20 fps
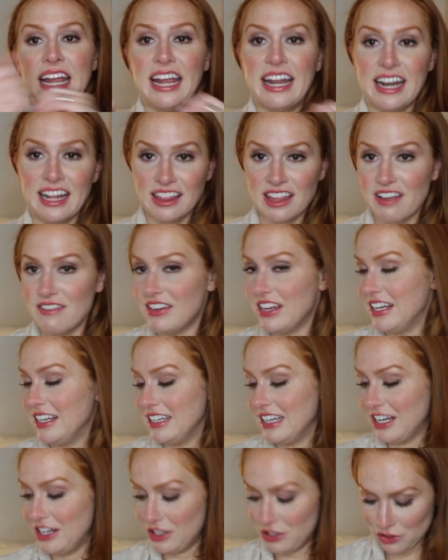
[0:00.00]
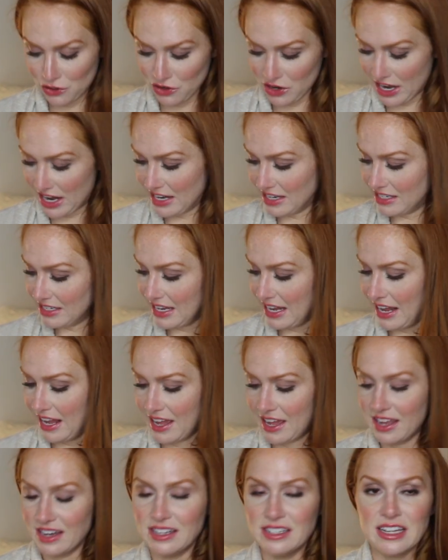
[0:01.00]
and I love it, and it's great,
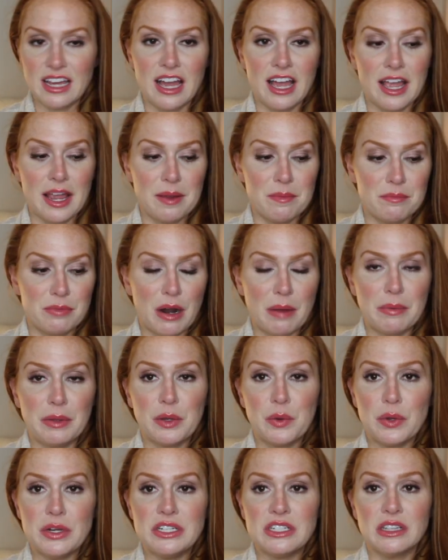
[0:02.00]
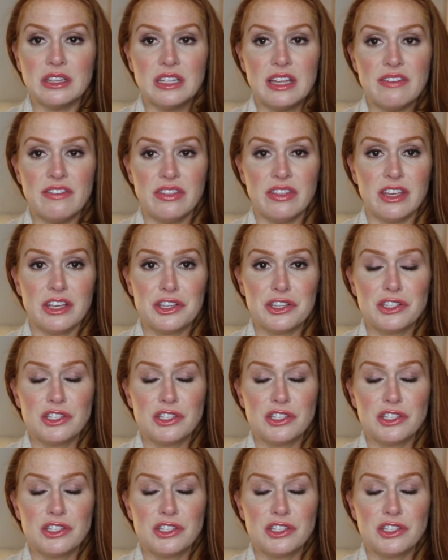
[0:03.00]
and I'm probably going to live in this.